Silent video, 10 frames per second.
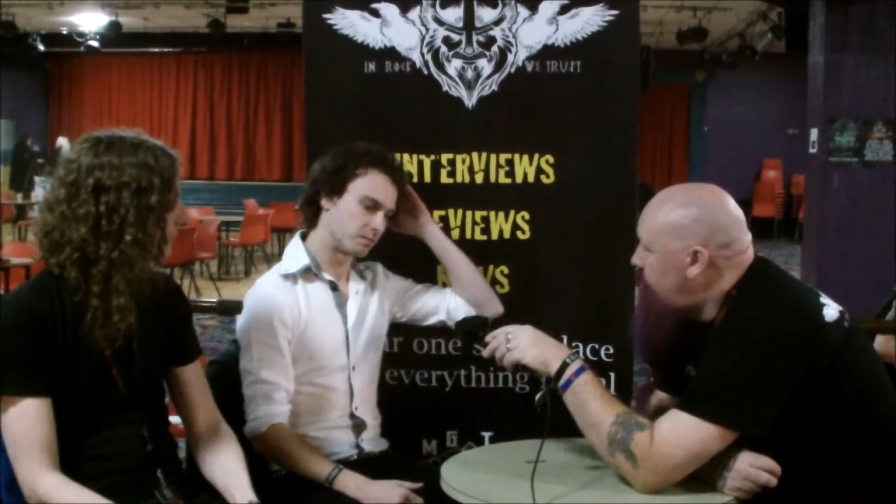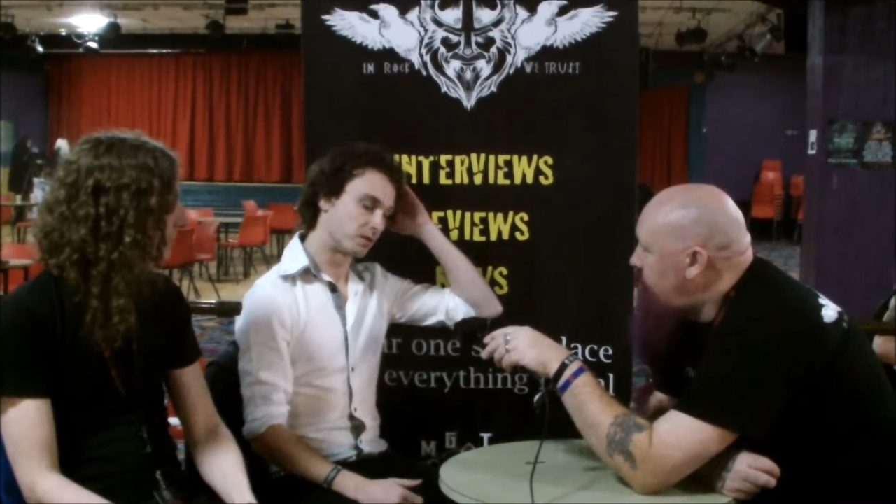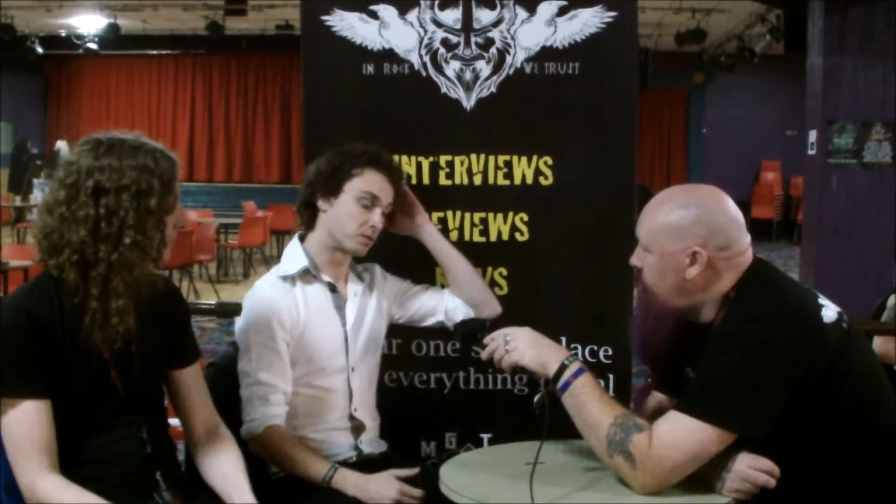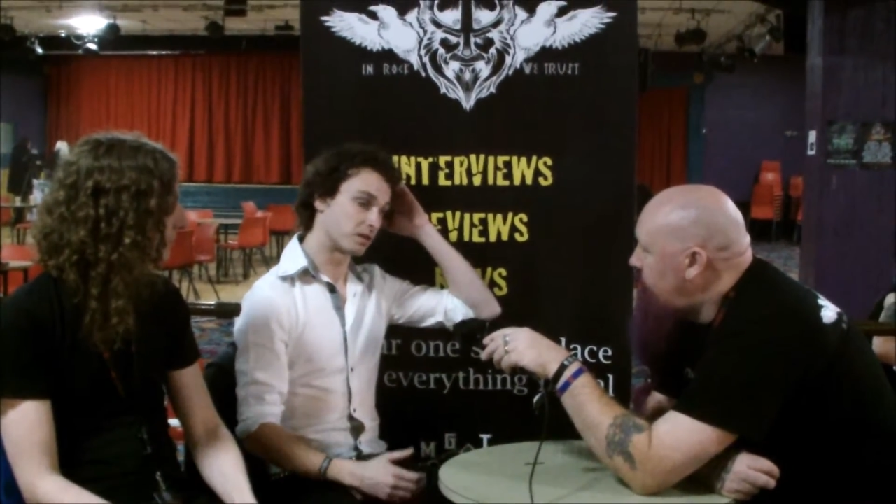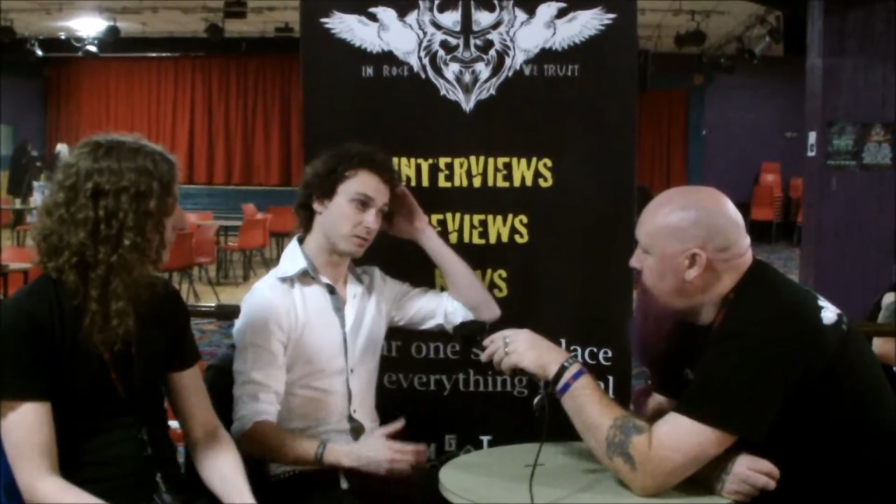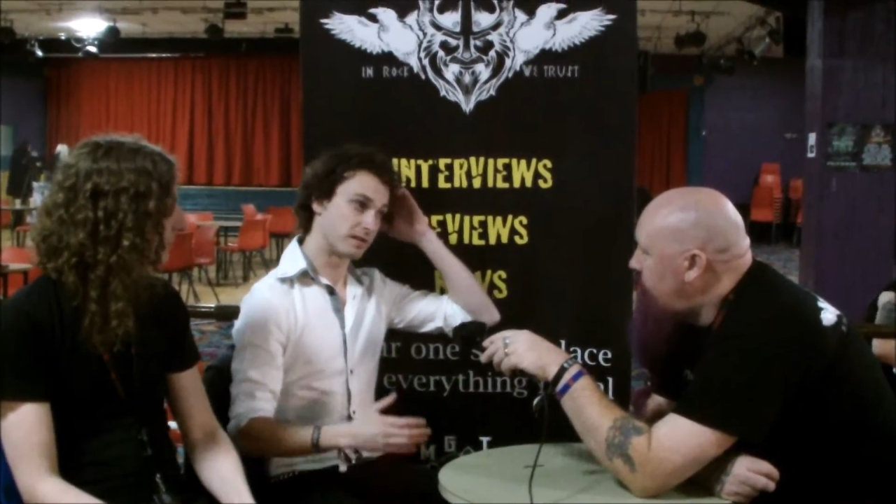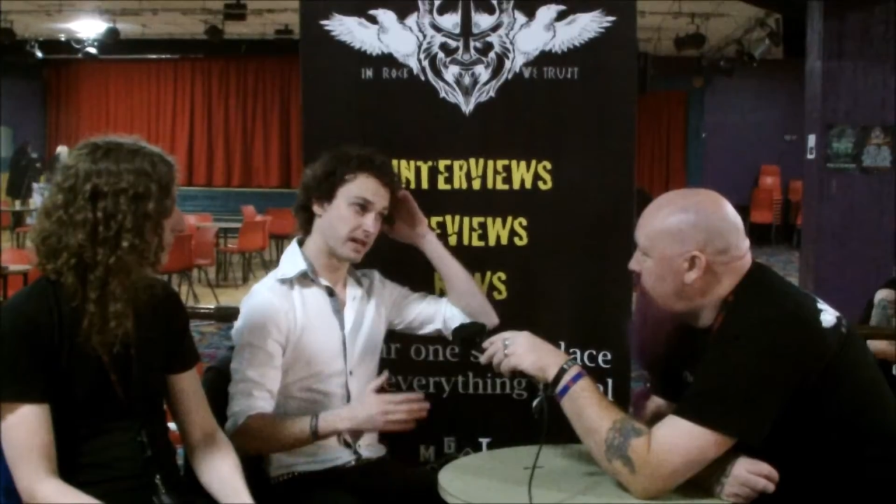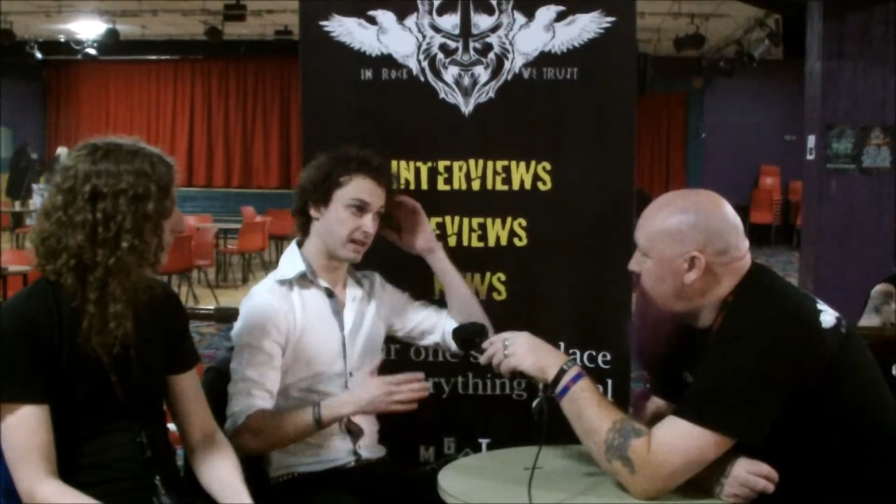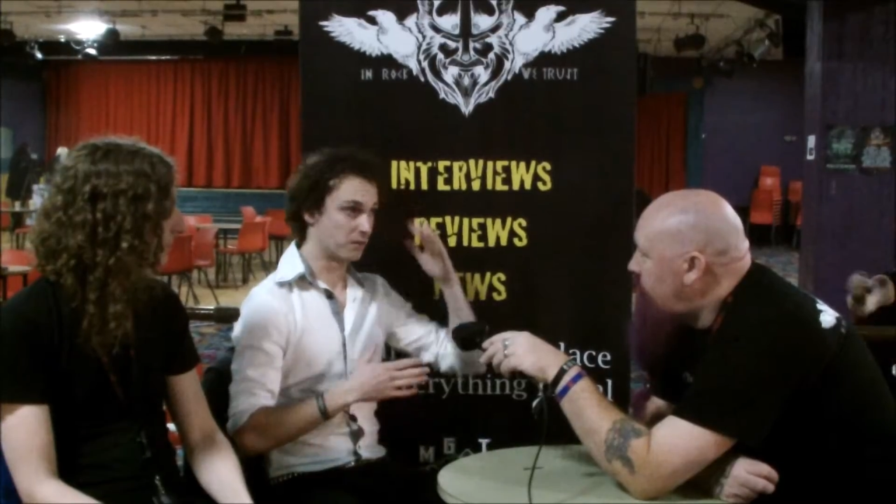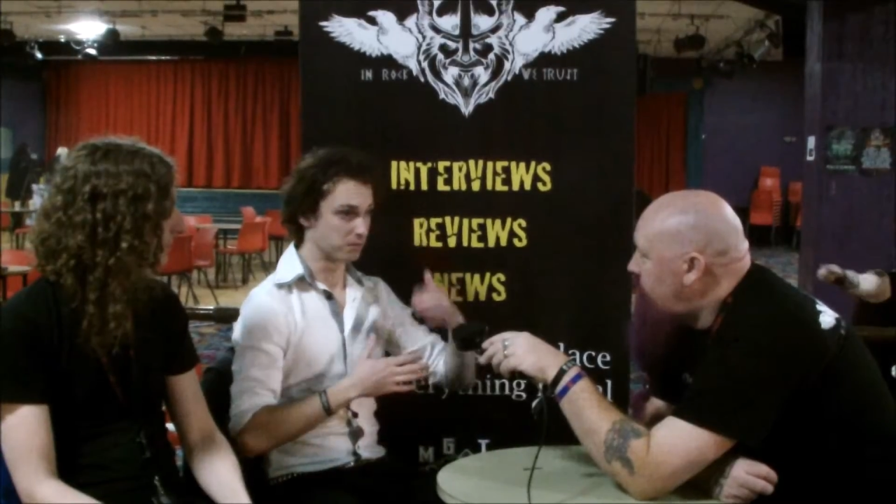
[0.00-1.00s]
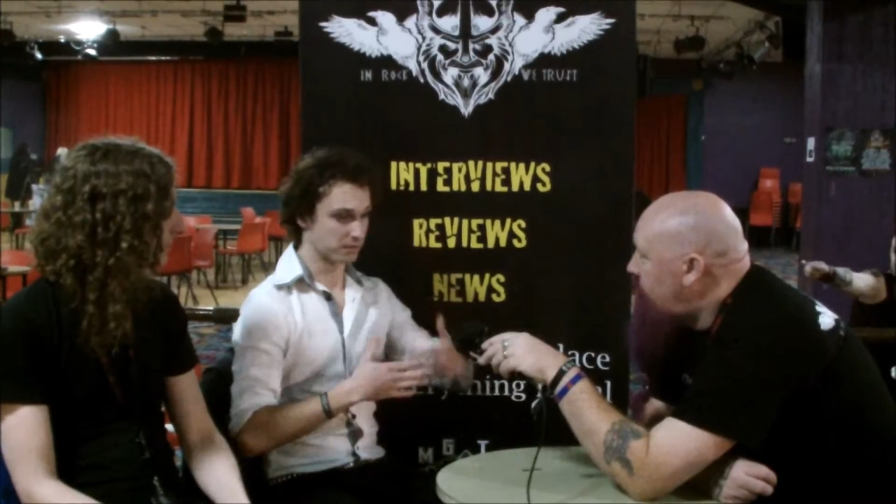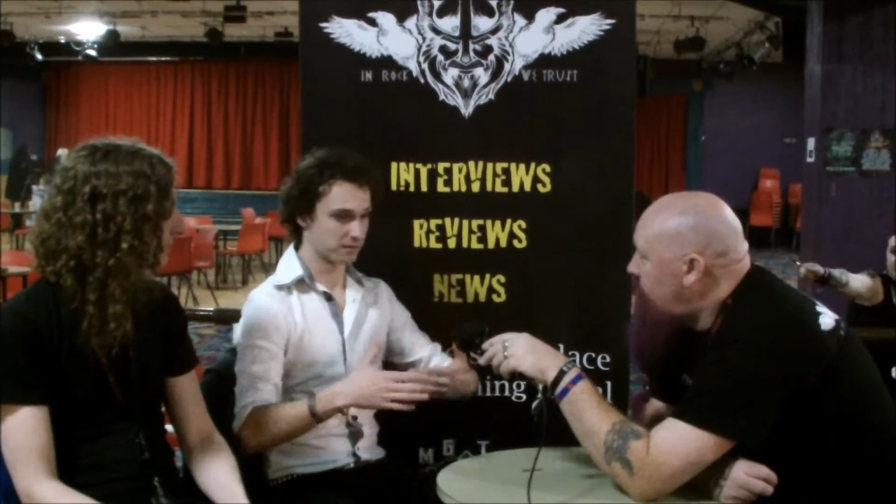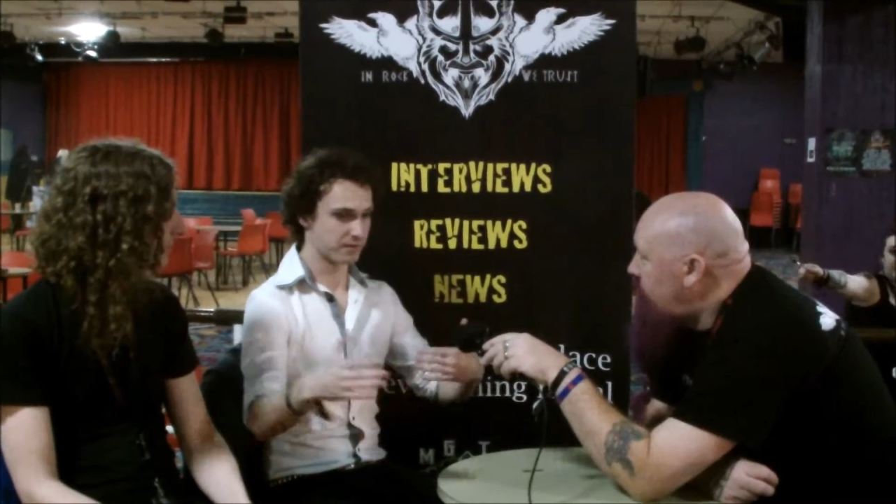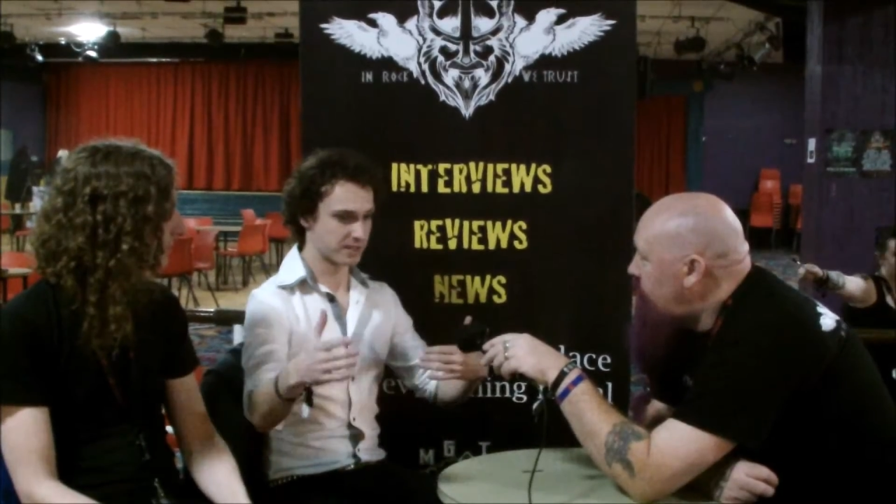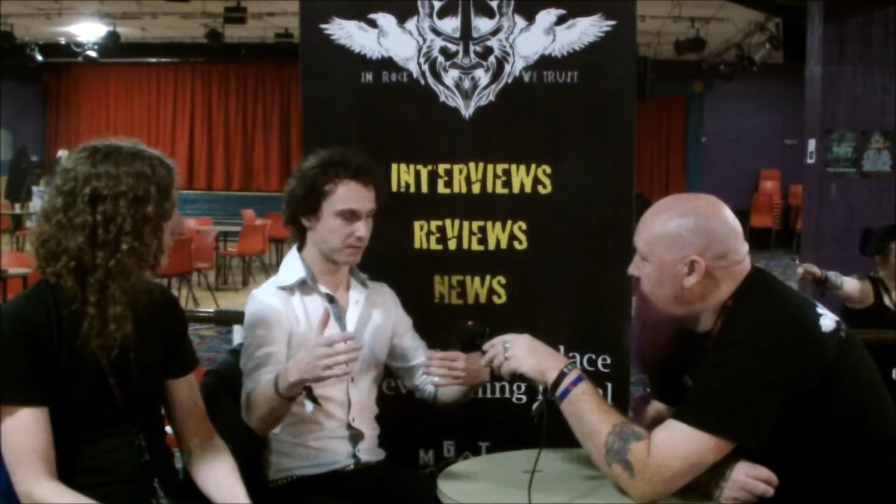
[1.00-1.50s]
and we'll also be hitting all of
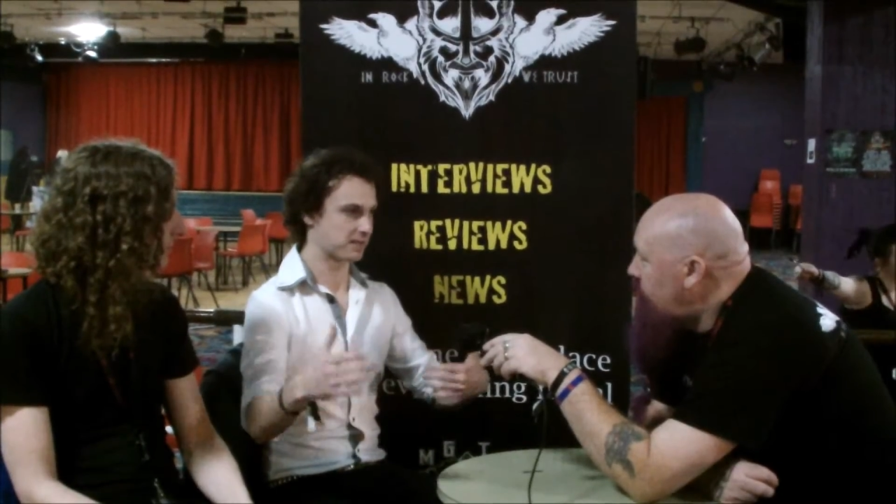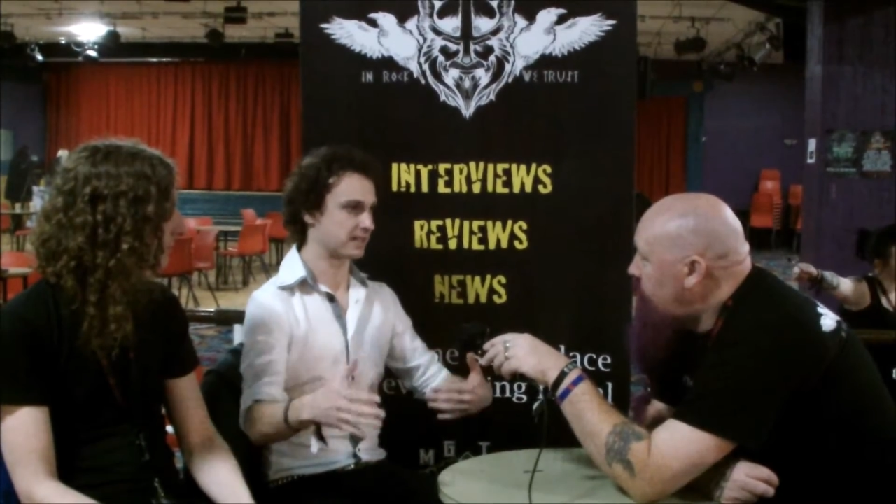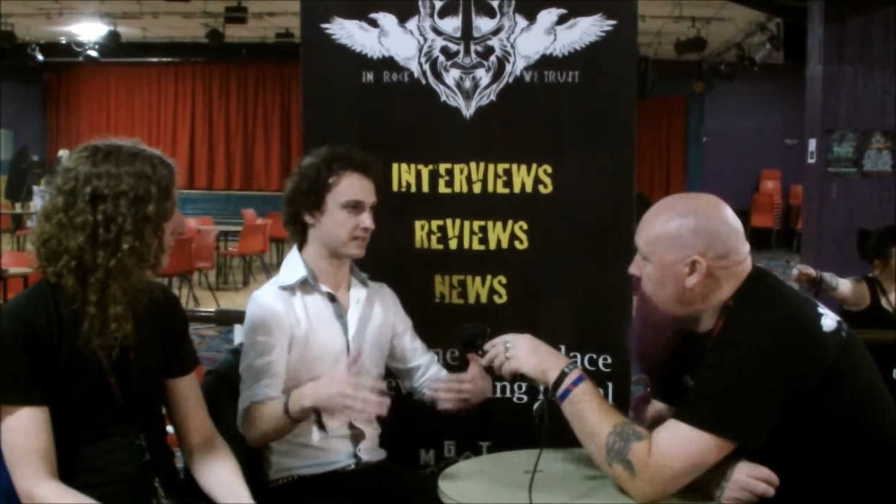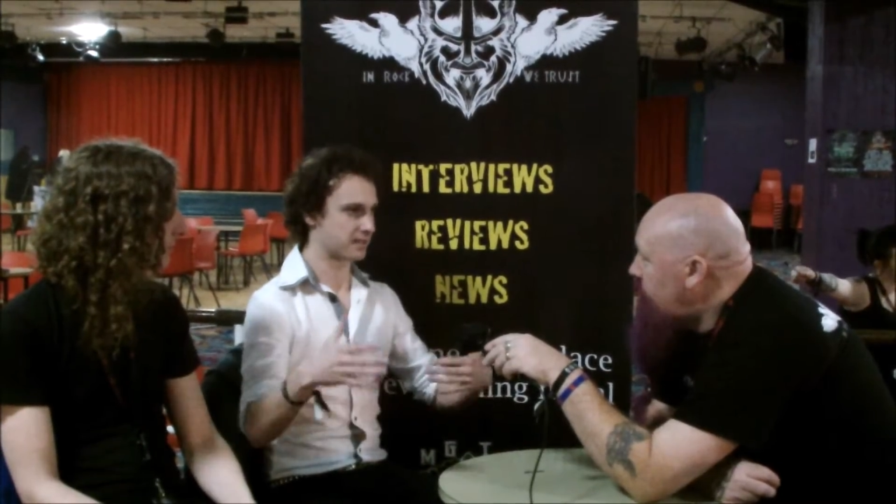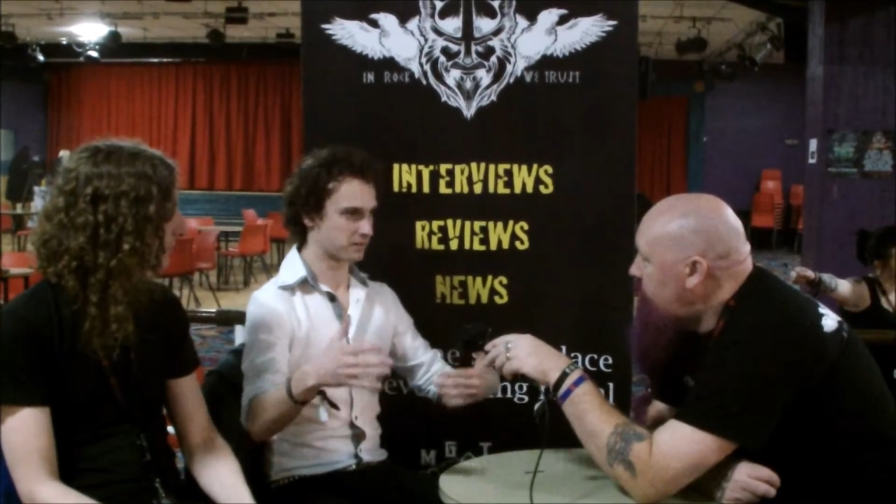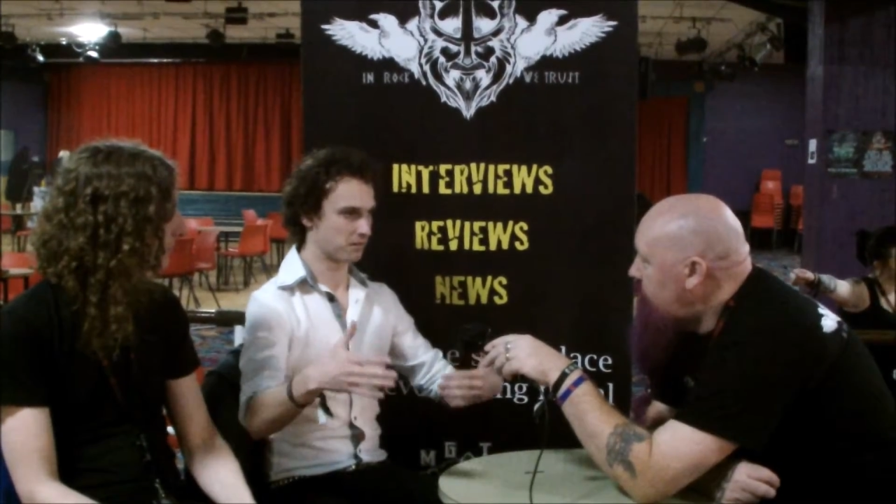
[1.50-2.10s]
the festival season.